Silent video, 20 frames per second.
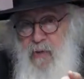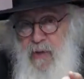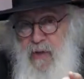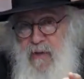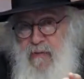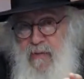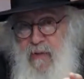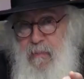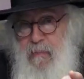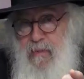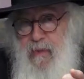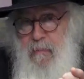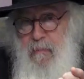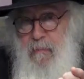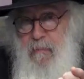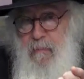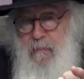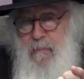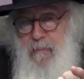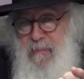will
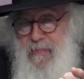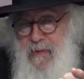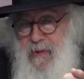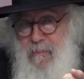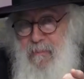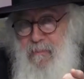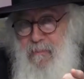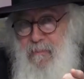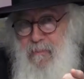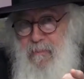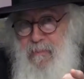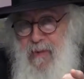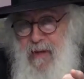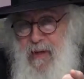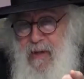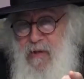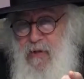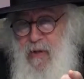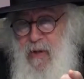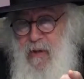appreciate it. So I
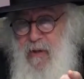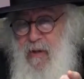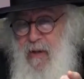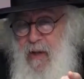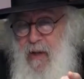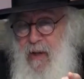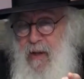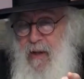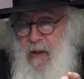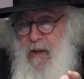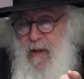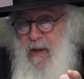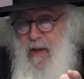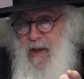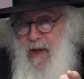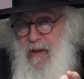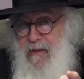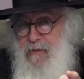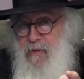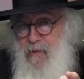had to give him the,
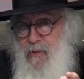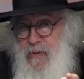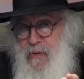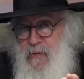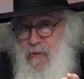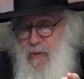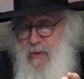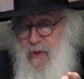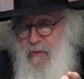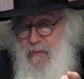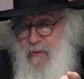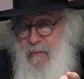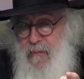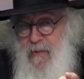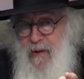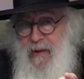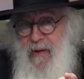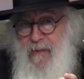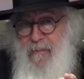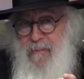the
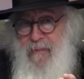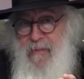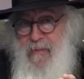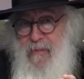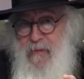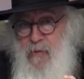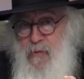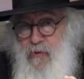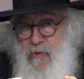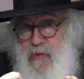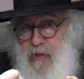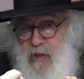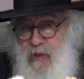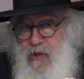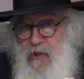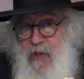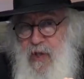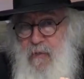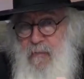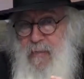pleasure. I
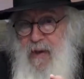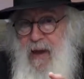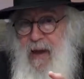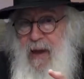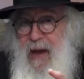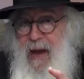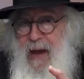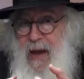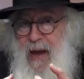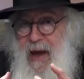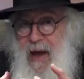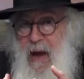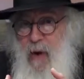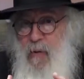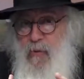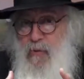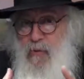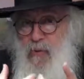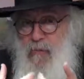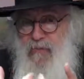had to, to give him,
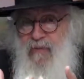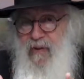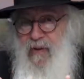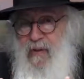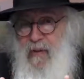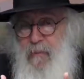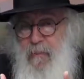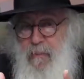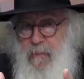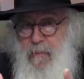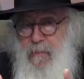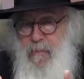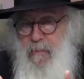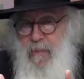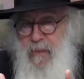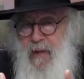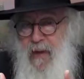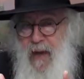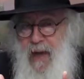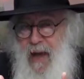to
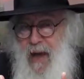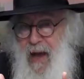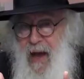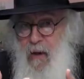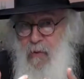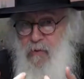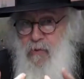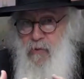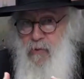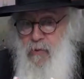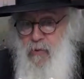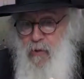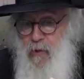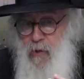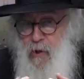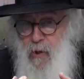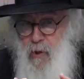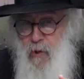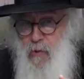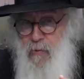teach him how
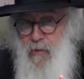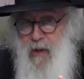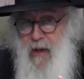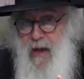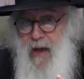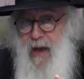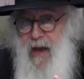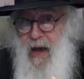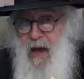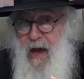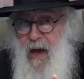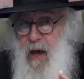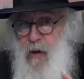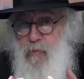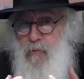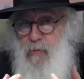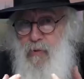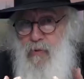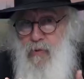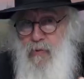to feel the,
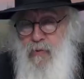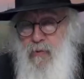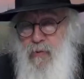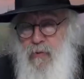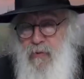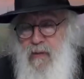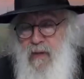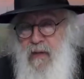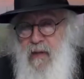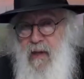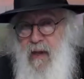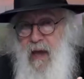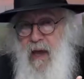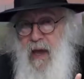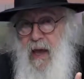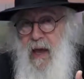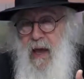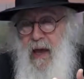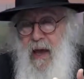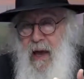how to
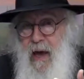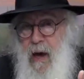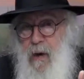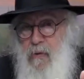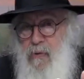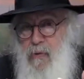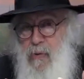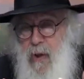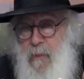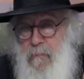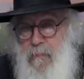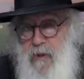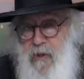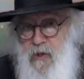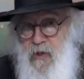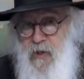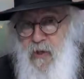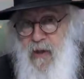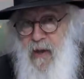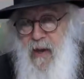learn, how
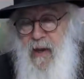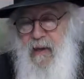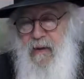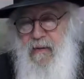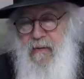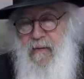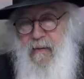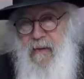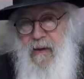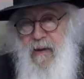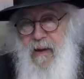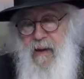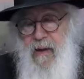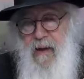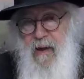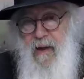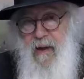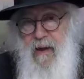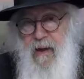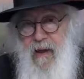to study,
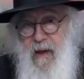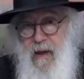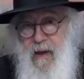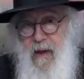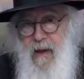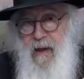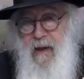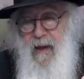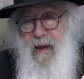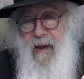how to